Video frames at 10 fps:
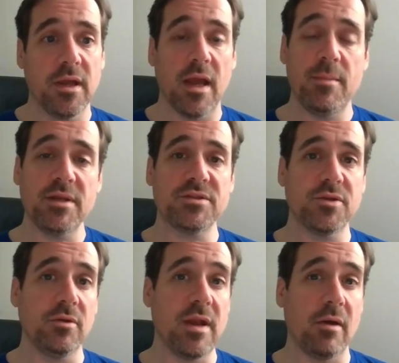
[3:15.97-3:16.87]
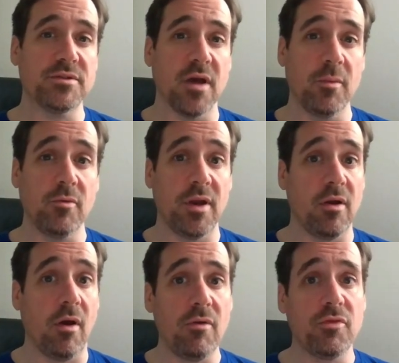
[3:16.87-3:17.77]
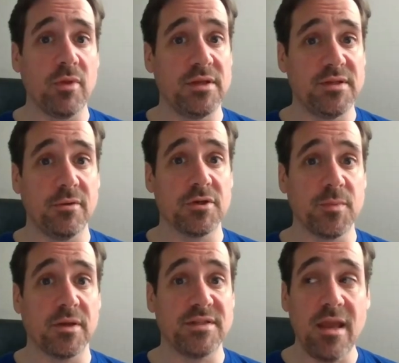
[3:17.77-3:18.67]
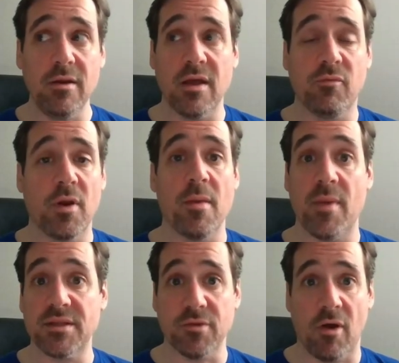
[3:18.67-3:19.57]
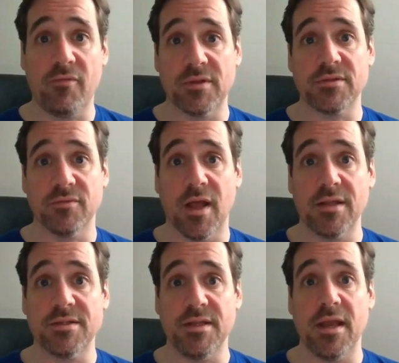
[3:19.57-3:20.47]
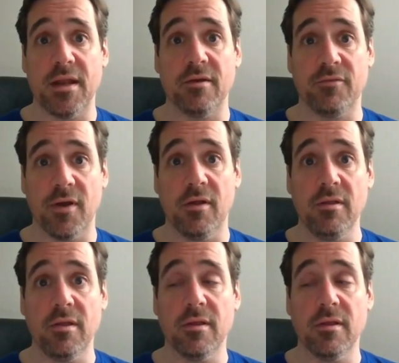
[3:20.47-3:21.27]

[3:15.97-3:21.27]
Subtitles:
And Minnesota now has upgraded all 3 interior spots. They could have one of the best offensive lines in the NFL.